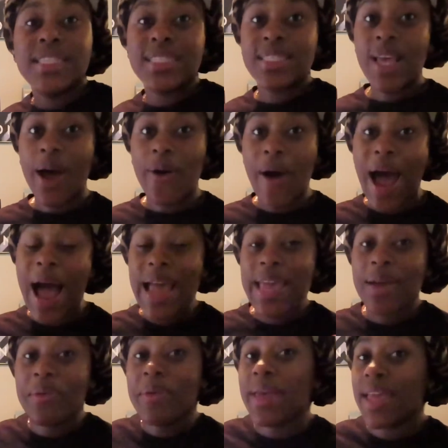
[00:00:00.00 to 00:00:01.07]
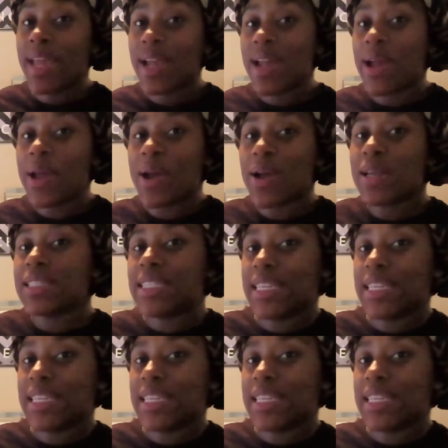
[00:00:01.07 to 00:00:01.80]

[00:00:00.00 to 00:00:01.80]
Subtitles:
So, I am here